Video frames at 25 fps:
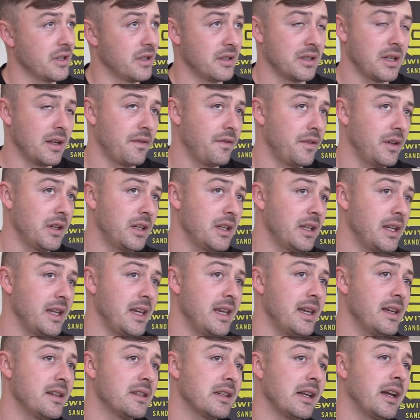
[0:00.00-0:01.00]
It definitely
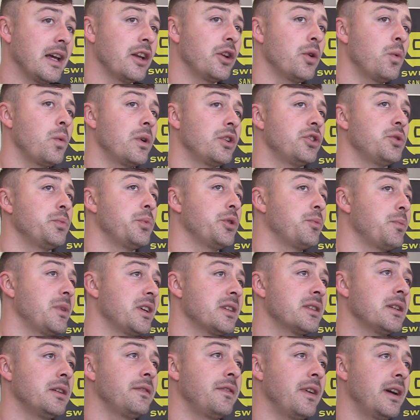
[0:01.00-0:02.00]
is. And I don't want to put
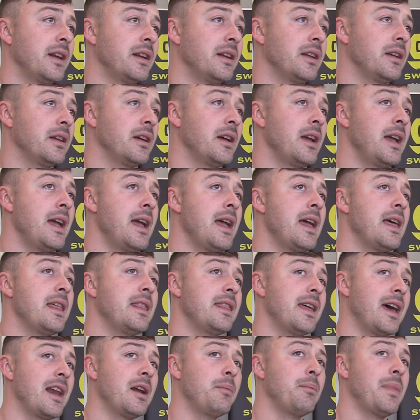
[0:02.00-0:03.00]
myself under
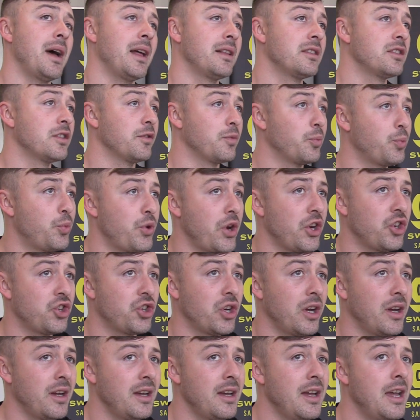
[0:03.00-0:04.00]
that amount of
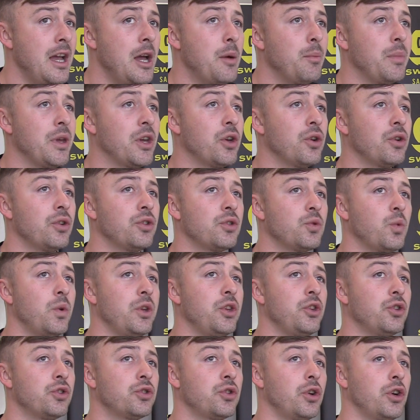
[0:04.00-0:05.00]
pressure, because when
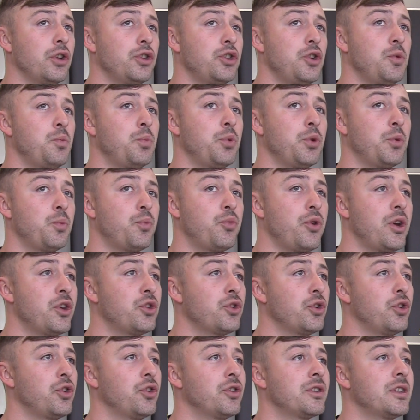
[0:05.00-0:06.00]
you start to put
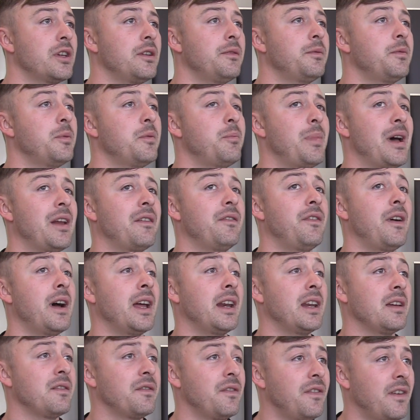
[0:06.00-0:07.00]
pressure on yourself about
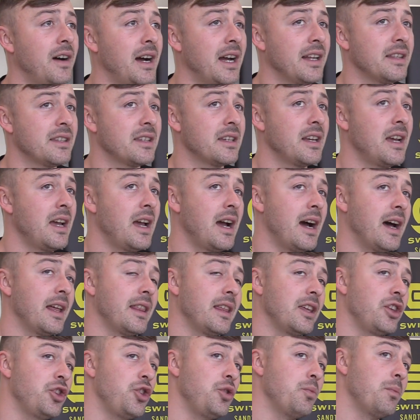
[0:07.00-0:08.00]
finding fights, I
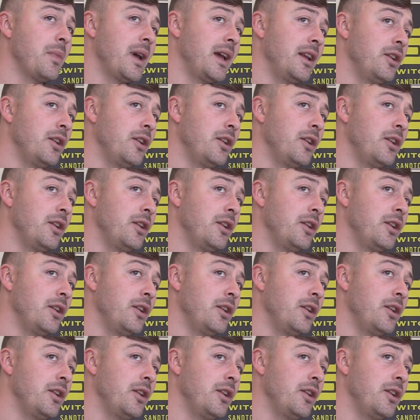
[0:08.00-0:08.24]
think you may